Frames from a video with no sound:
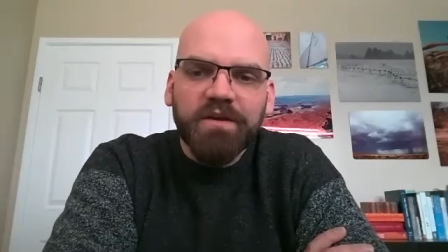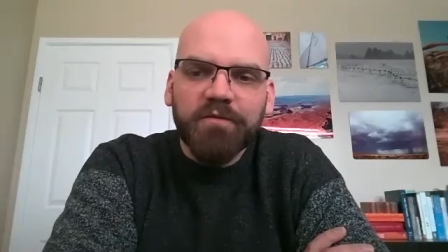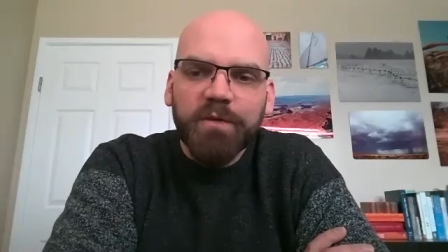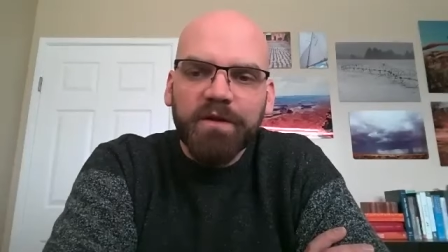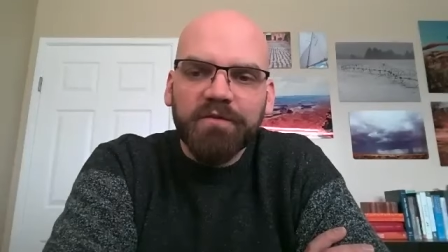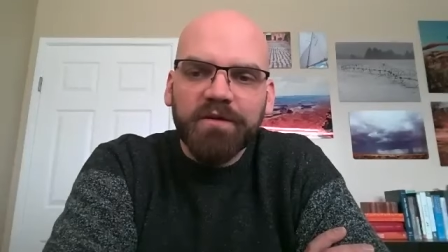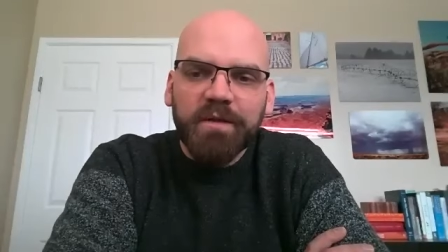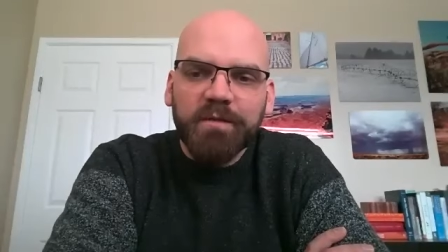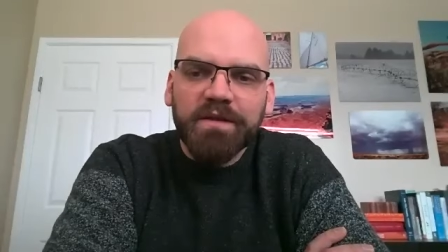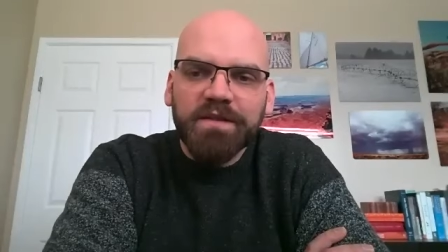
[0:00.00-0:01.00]
you everybody for
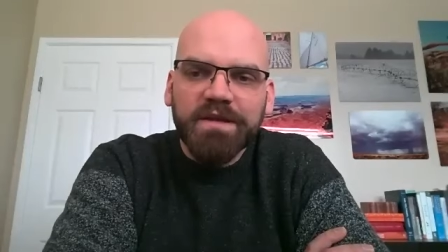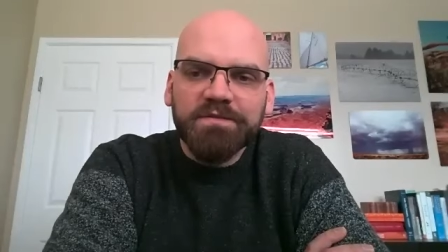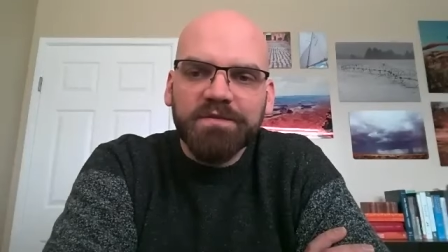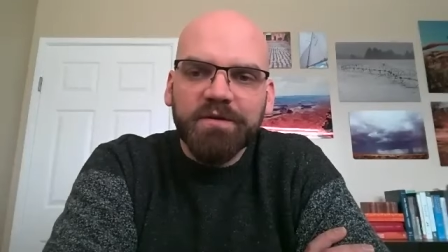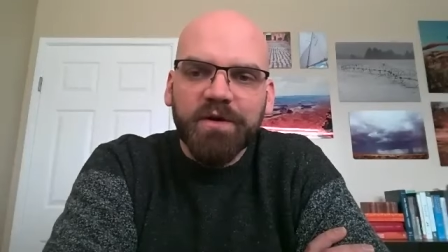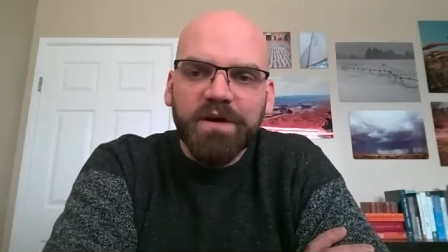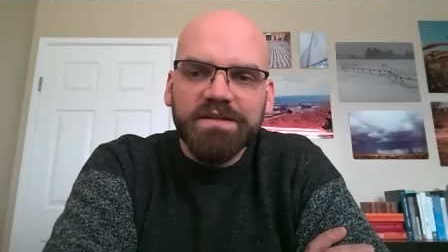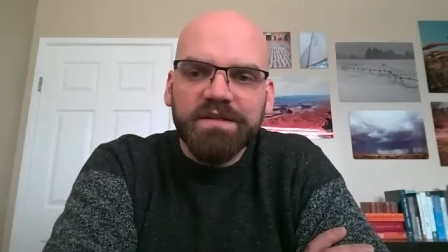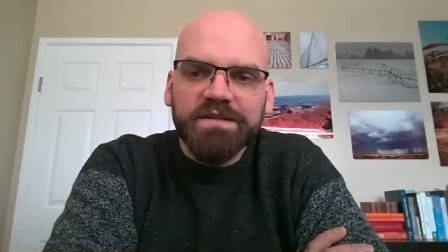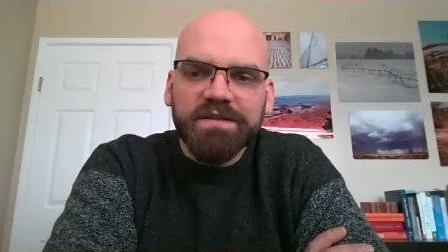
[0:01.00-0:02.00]
coming and thanks for the
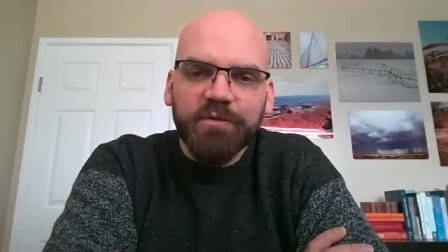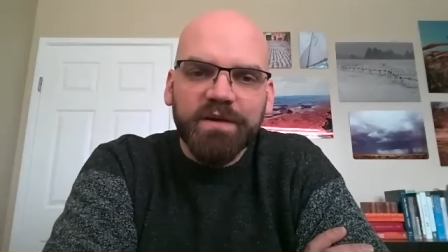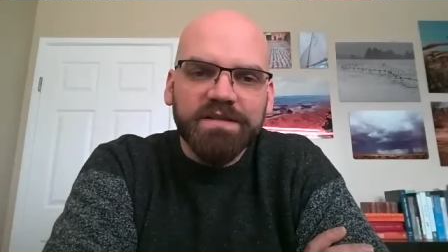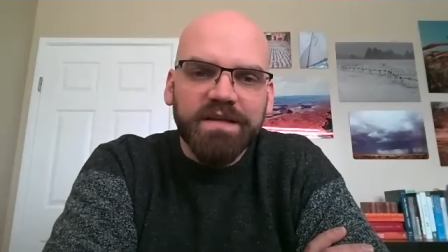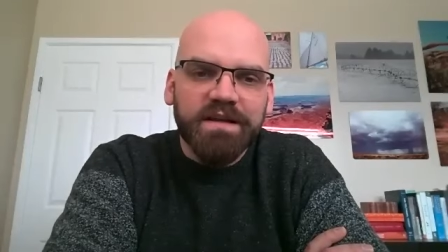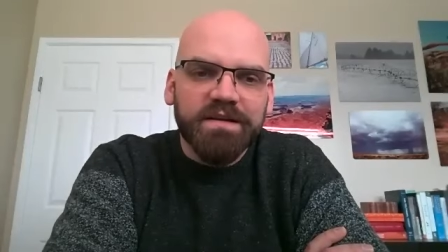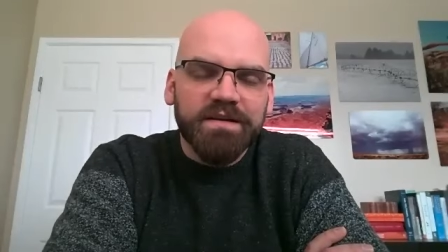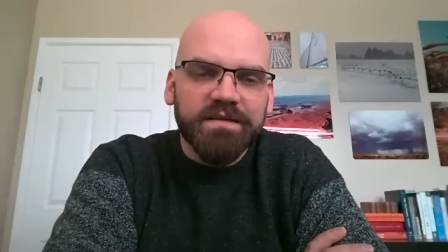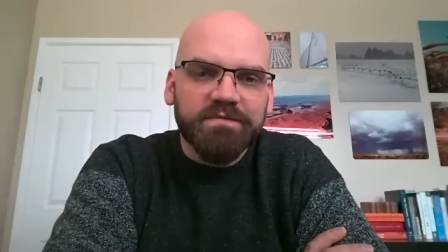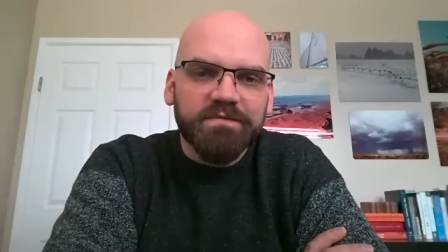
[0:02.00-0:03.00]
questions. I'll be excited
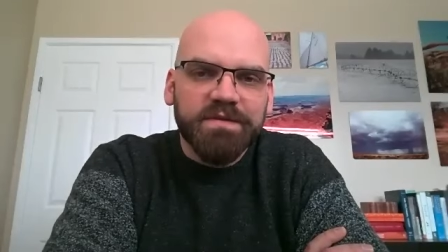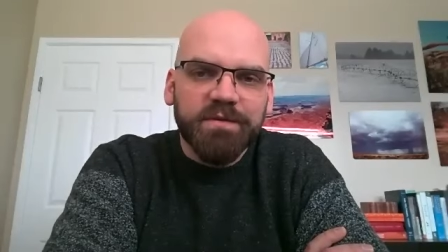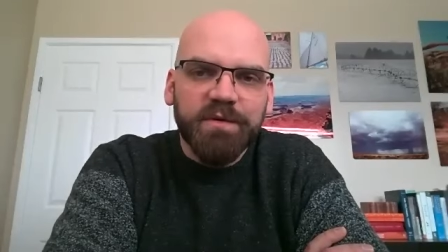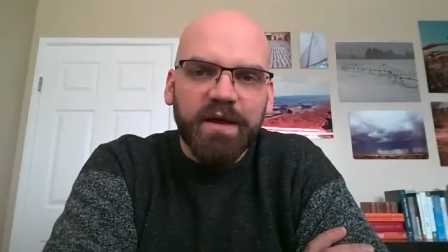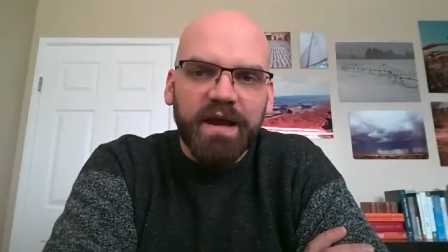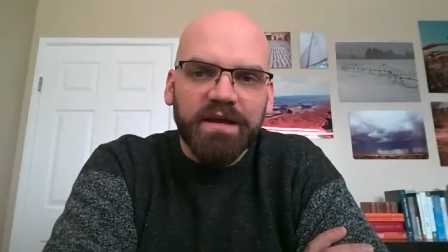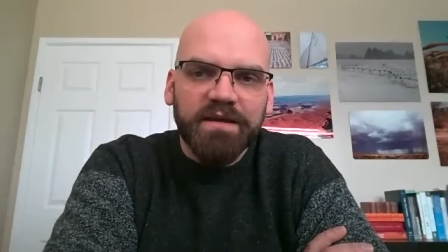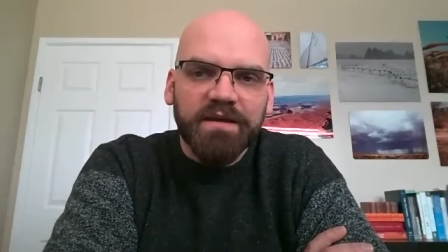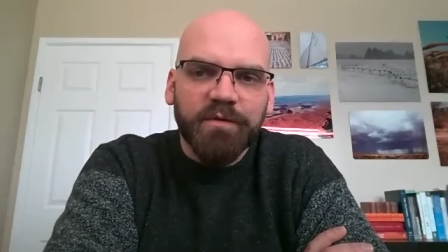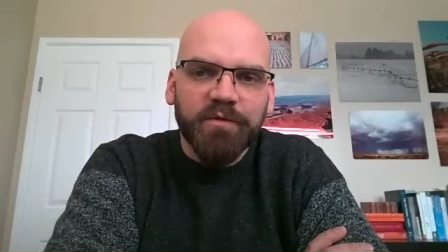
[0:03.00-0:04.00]
to, to be back in
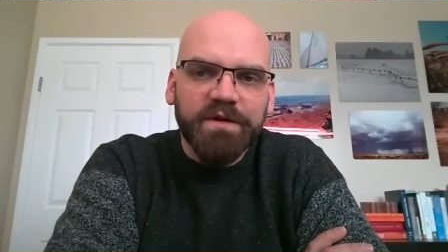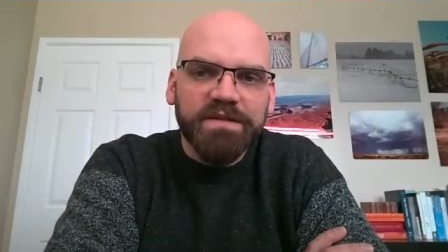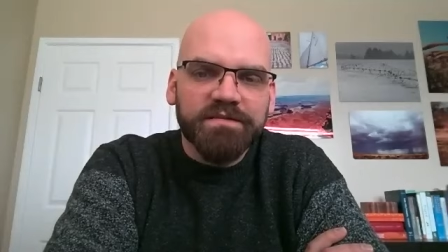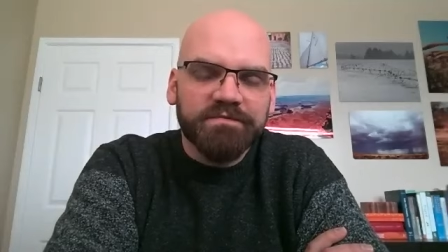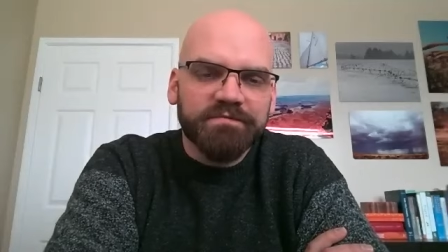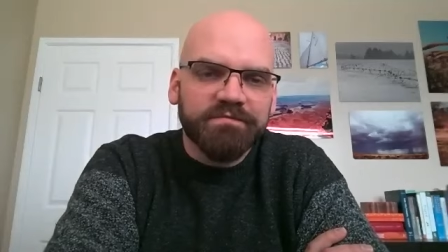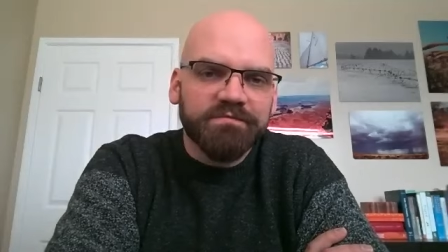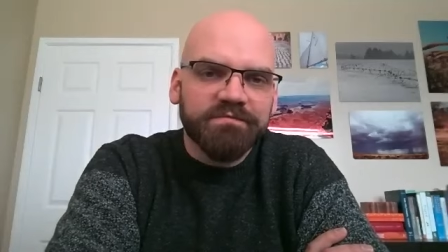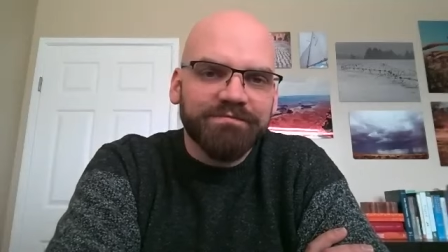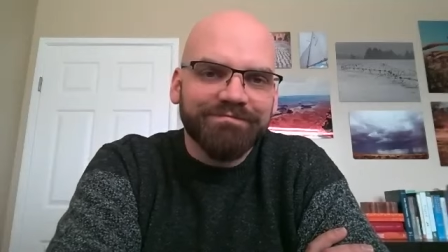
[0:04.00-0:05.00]
a couple weeks.
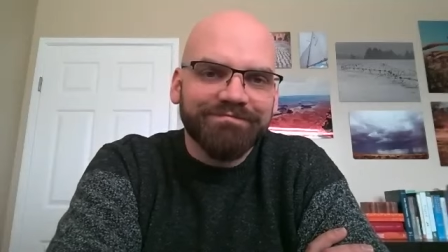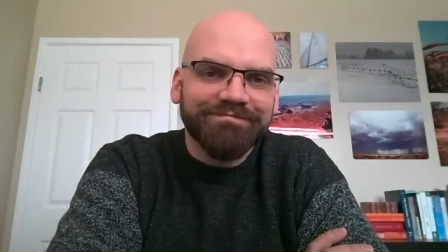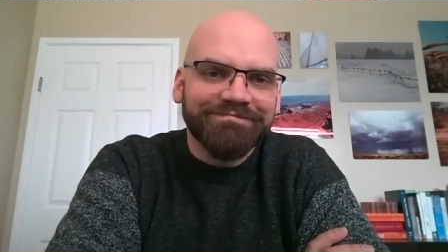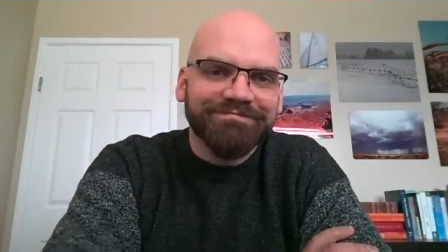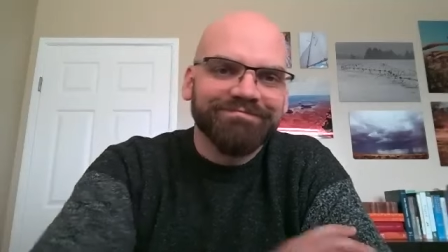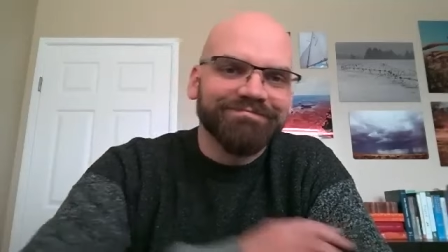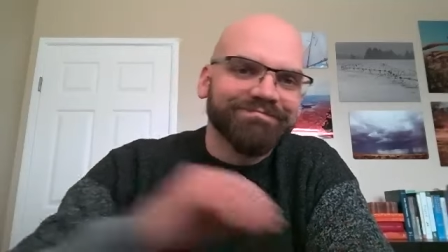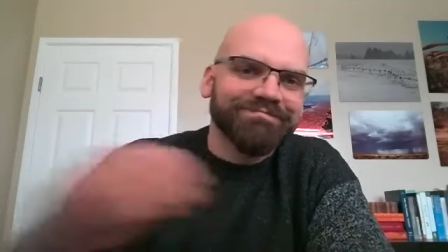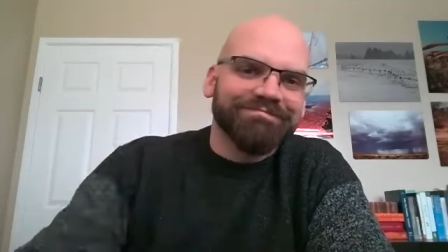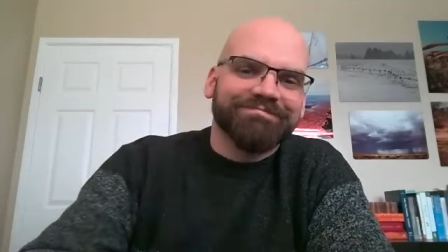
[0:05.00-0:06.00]
Yeah.
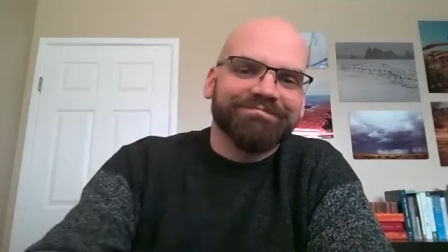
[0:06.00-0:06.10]
We'll